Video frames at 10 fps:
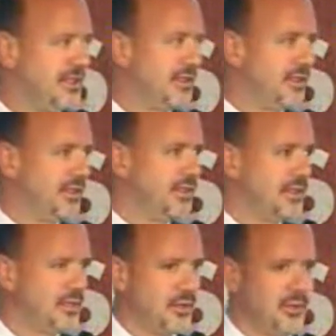seeing the
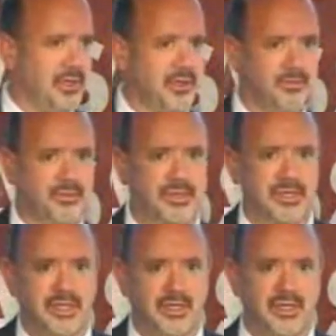Indian OEMs
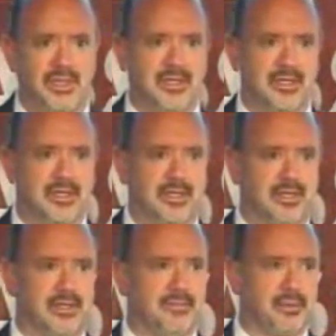
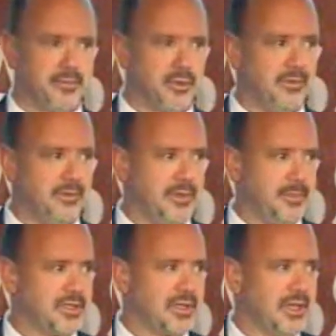perform very
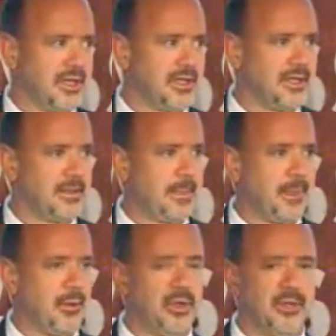much like
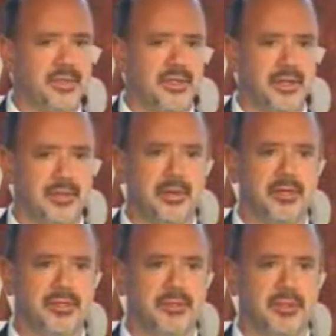OEMs in the other
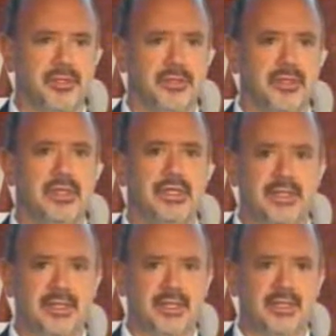parts of the world.
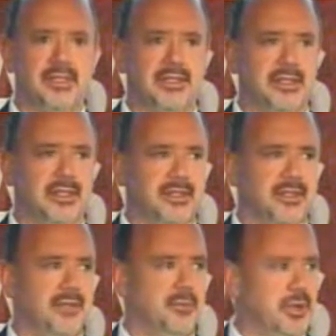
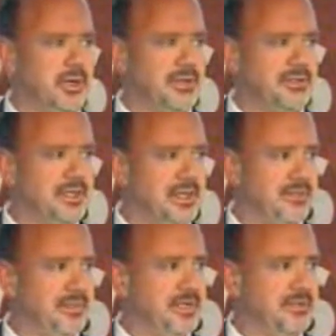And when I say that,
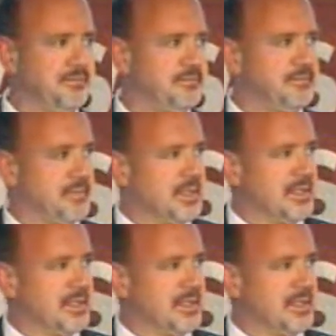I mean